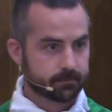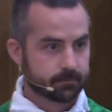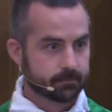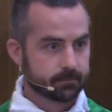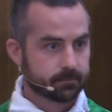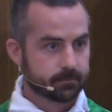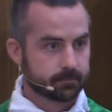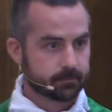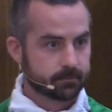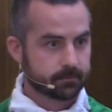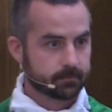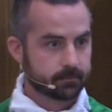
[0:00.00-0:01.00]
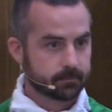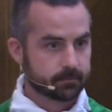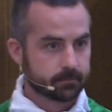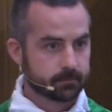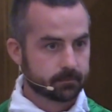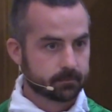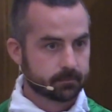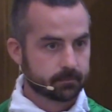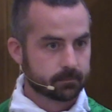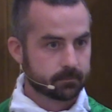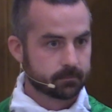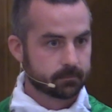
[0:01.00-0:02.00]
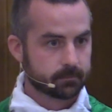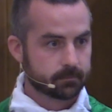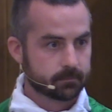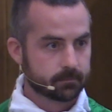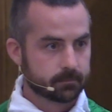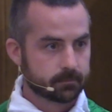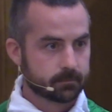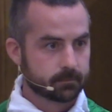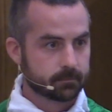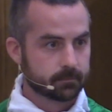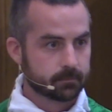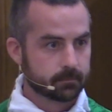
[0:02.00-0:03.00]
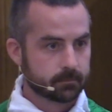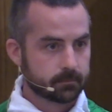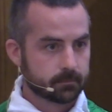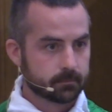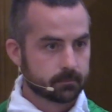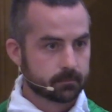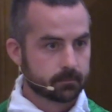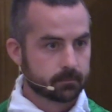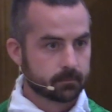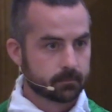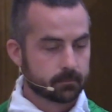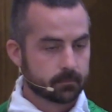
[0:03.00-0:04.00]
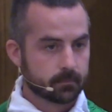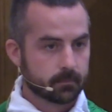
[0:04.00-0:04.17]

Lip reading: [no speech]